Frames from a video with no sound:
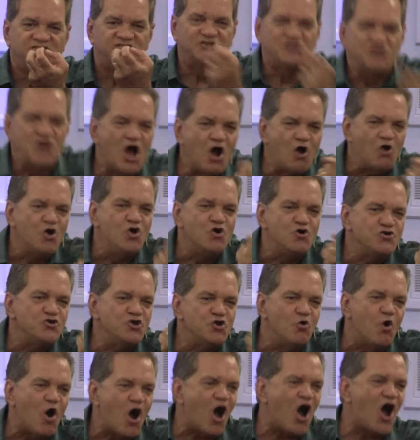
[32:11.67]
To know who
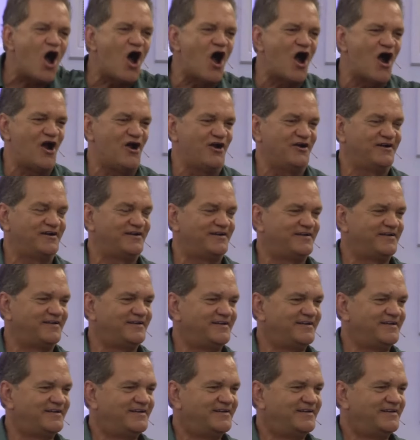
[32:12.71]
you are
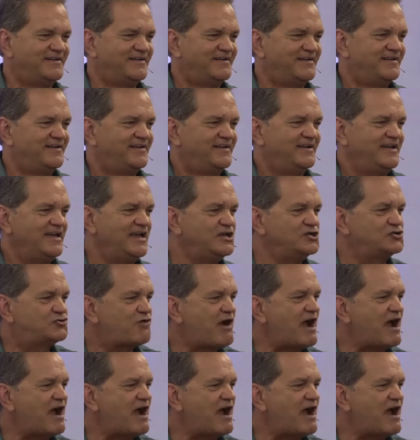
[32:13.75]
in